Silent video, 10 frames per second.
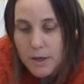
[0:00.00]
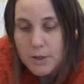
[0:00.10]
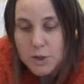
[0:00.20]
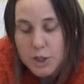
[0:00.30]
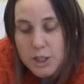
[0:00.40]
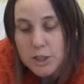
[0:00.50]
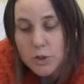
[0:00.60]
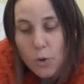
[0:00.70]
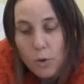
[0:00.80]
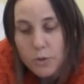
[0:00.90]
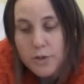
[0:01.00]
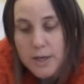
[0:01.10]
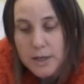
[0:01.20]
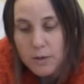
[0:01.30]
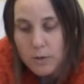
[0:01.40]
She told
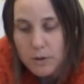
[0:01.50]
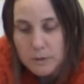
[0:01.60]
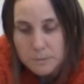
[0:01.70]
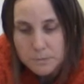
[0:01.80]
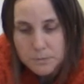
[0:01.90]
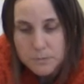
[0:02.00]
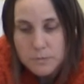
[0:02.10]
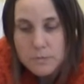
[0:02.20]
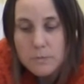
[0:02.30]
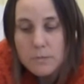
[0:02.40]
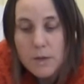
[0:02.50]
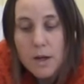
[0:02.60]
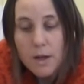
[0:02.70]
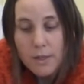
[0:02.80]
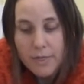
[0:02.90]
Theodore,
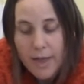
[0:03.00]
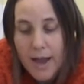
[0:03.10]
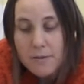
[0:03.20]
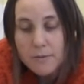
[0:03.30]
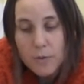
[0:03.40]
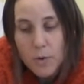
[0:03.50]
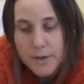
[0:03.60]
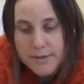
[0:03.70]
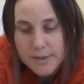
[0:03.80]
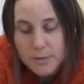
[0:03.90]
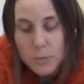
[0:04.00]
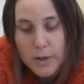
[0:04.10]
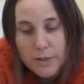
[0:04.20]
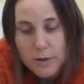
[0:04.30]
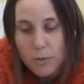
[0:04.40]
that voice is
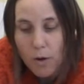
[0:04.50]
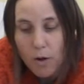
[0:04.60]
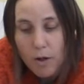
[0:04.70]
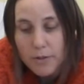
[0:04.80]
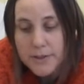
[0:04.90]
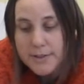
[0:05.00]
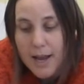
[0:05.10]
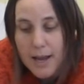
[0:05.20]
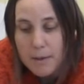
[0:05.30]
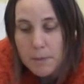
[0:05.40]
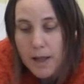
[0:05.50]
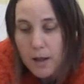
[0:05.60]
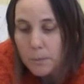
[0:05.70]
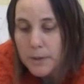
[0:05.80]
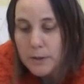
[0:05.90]
with you all the time,
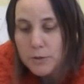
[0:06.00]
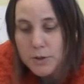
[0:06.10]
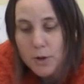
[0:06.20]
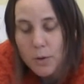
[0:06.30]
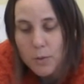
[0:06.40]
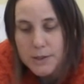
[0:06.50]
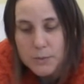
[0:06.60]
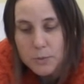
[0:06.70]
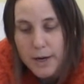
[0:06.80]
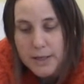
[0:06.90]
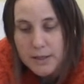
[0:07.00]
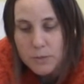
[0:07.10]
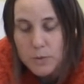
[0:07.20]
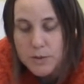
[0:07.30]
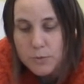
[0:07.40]
helping you to know what's right
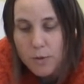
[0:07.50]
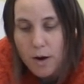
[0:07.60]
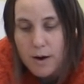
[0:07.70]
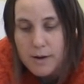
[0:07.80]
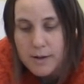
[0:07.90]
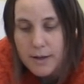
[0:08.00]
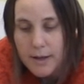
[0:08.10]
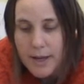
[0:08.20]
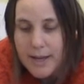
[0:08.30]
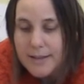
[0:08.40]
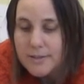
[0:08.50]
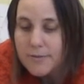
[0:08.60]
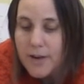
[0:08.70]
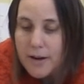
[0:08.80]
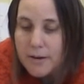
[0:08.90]
and what's wrong. It's
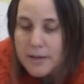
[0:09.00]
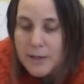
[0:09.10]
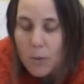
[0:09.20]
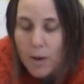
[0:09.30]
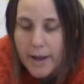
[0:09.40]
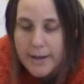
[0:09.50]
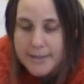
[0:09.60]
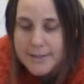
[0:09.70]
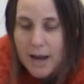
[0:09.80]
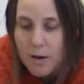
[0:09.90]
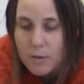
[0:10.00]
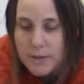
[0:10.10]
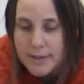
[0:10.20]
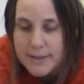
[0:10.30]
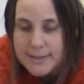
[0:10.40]
very quiet down
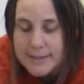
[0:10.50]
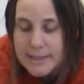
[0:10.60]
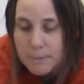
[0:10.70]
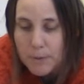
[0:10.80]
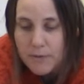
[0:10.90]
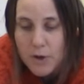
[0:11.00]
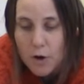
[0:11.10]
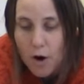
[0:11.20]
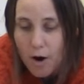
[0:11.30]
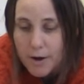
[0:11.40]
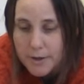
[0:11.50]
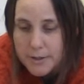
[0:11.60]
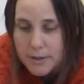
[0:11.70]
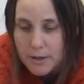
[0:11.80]
in the deep of your heart.